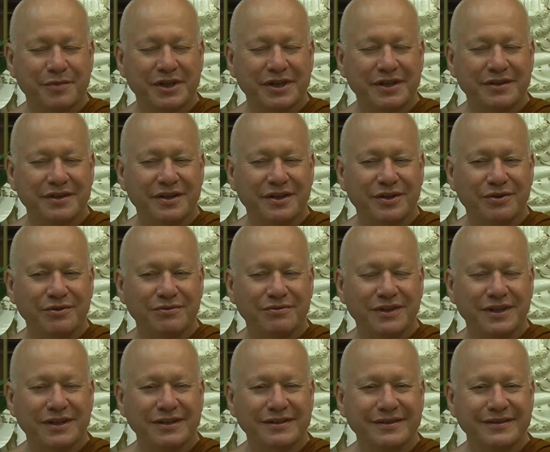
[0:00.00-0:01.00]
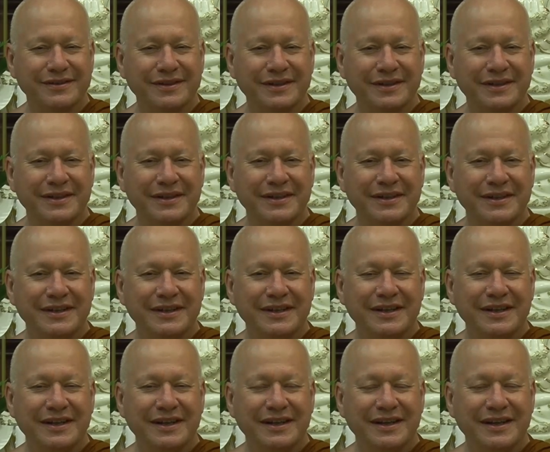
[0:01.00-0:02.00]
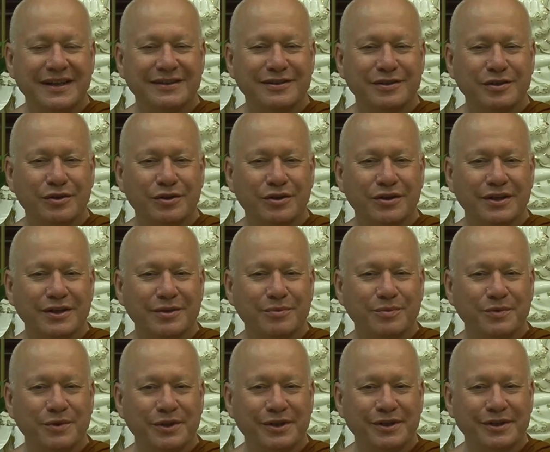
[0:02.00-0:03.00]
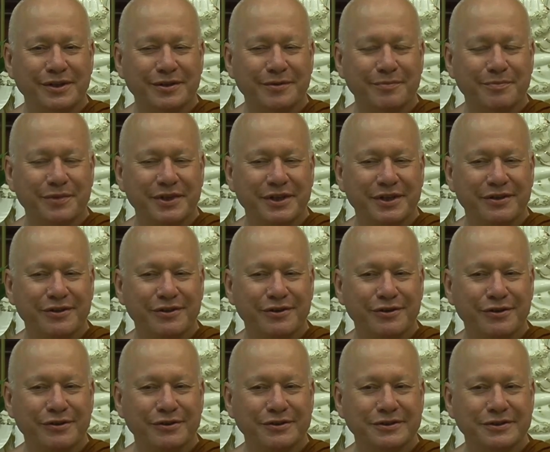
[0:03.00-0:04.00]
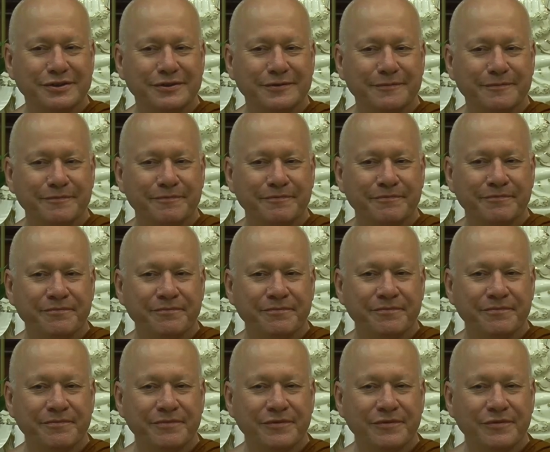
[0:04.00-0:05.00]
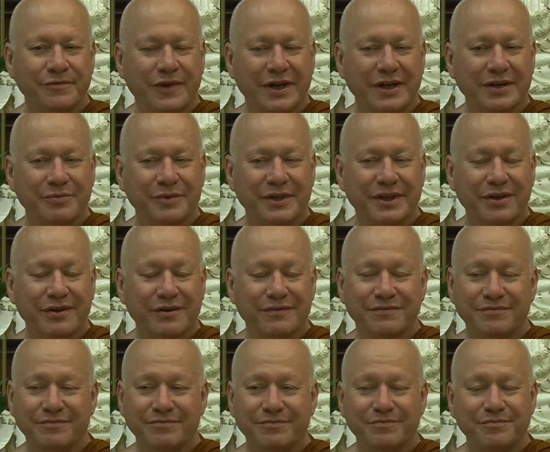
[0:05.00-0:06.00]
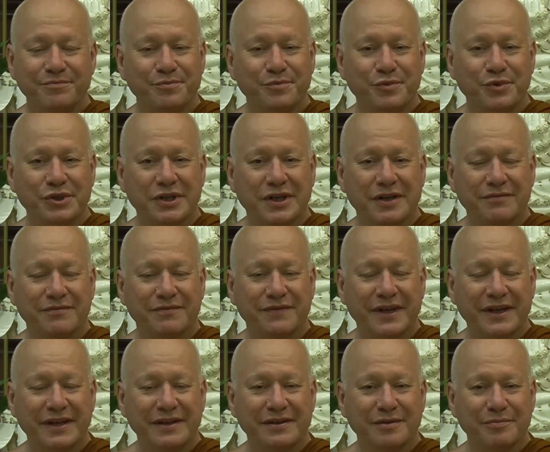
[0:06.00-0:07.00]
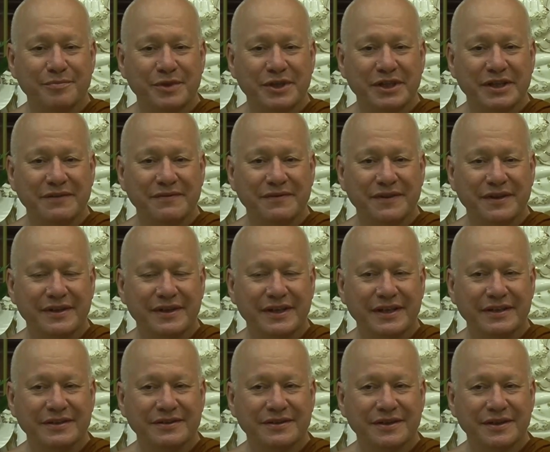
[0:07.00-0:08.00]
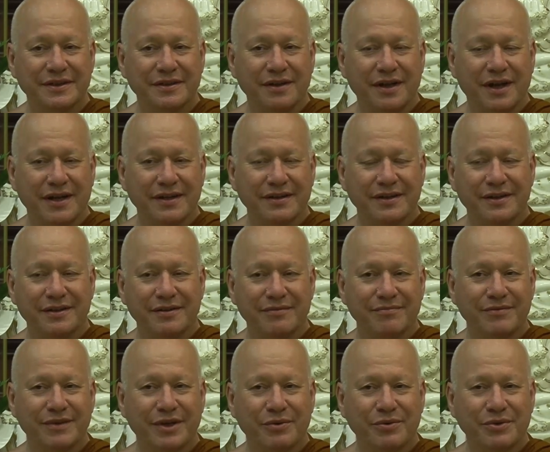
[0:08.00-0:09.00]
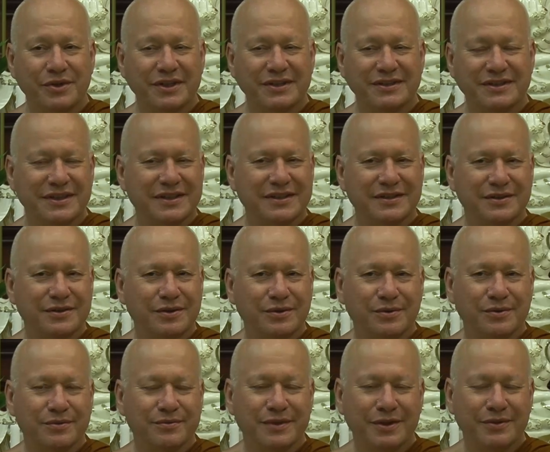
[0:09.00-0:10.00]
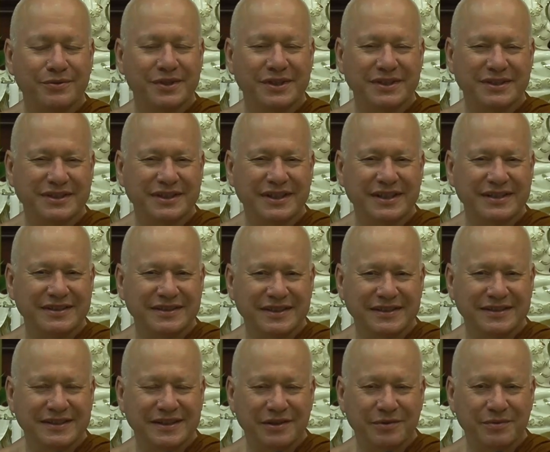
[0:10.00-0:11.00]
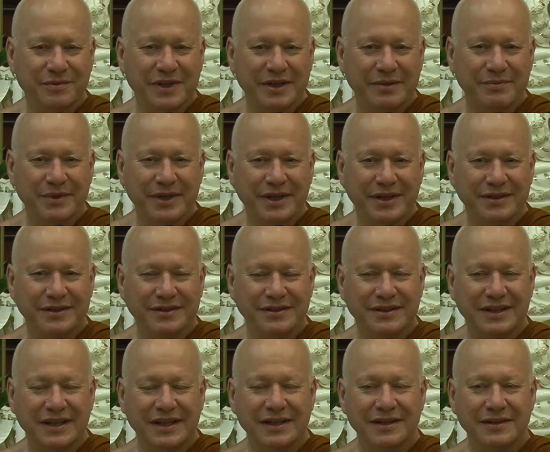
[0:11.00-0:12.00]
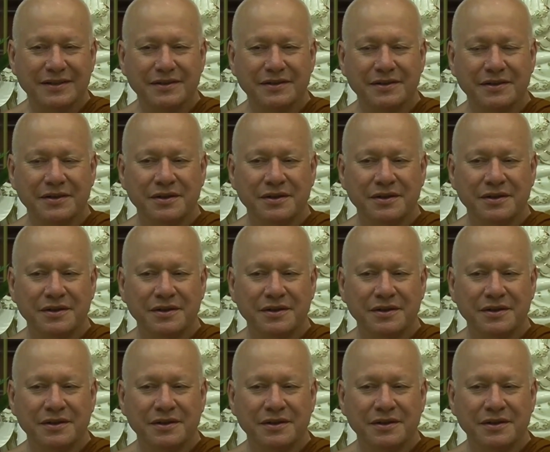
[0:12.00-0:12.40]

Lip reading: But in the long run, it's not going to work because, one, we often put our faith and belief in things that either don't exist or don't exist in the way we understand,